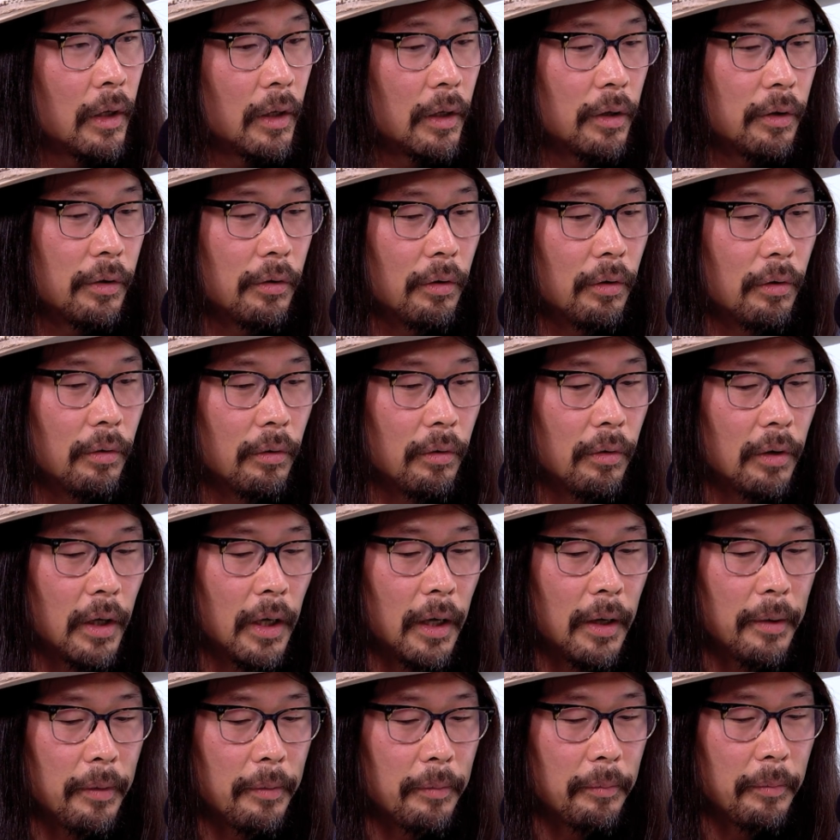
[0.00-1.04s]
who
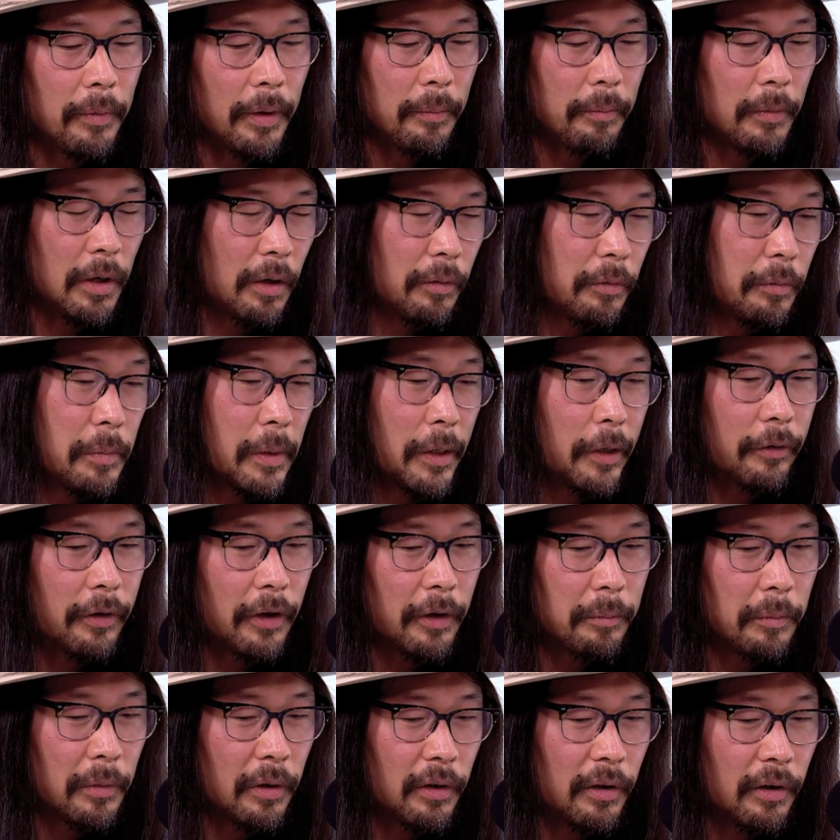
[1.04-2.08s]
my mom and my
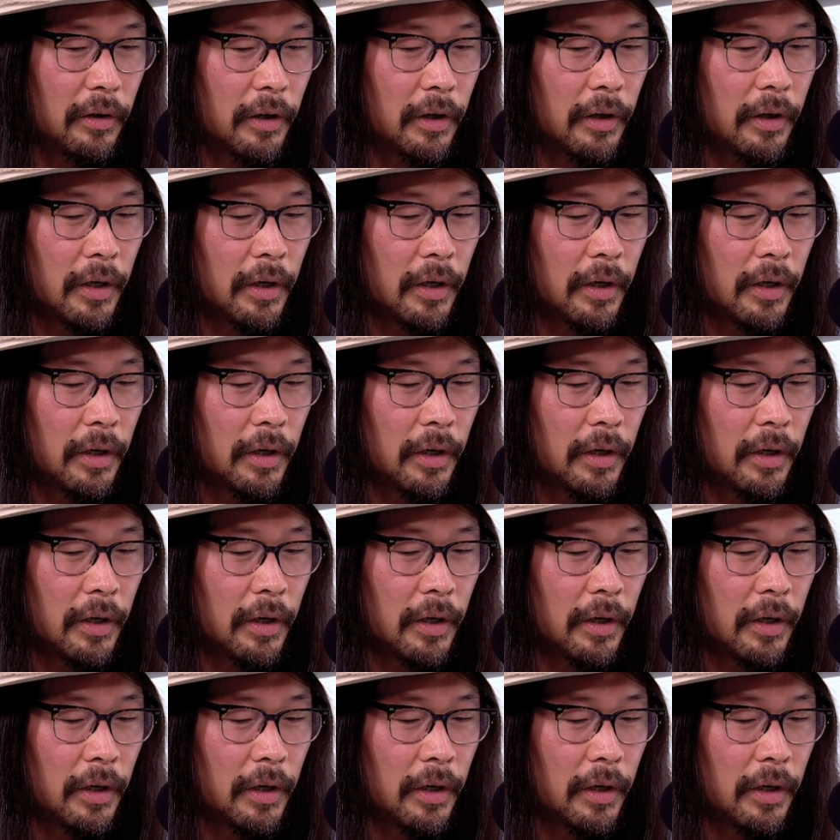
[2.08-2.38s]
grandmother,